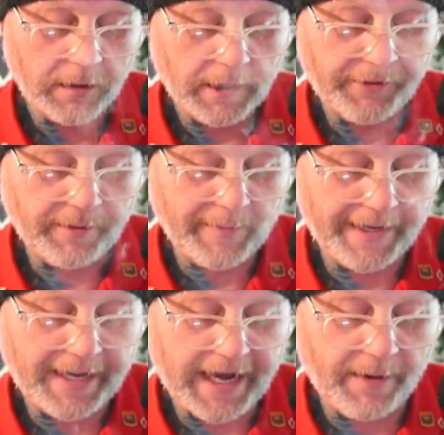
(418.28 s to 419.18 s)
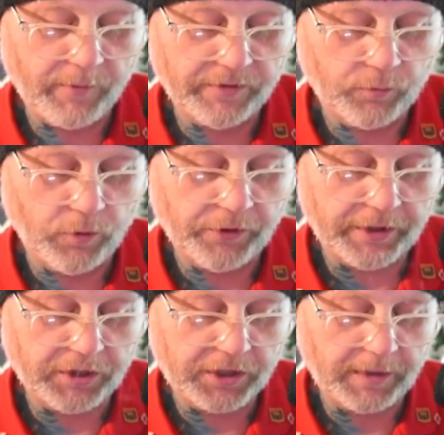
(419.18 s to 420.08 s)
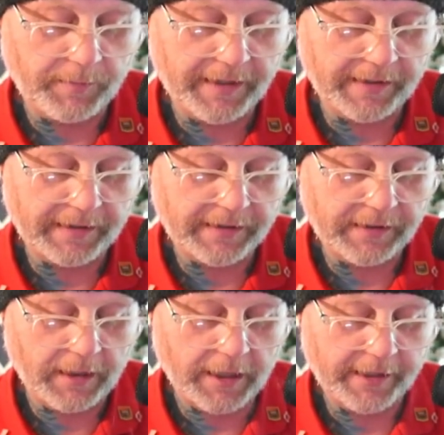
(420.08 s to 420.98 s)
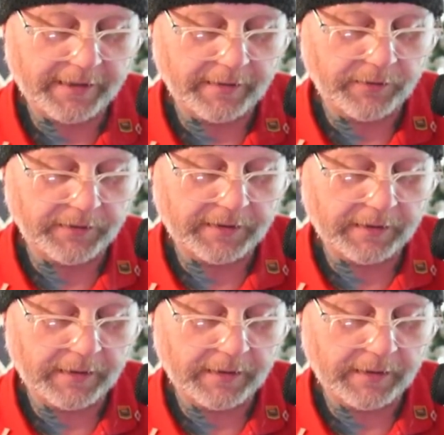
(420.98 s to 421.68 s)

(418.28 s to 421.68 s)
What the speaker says: Not that my camera is worth the shit because it's not. It's a little...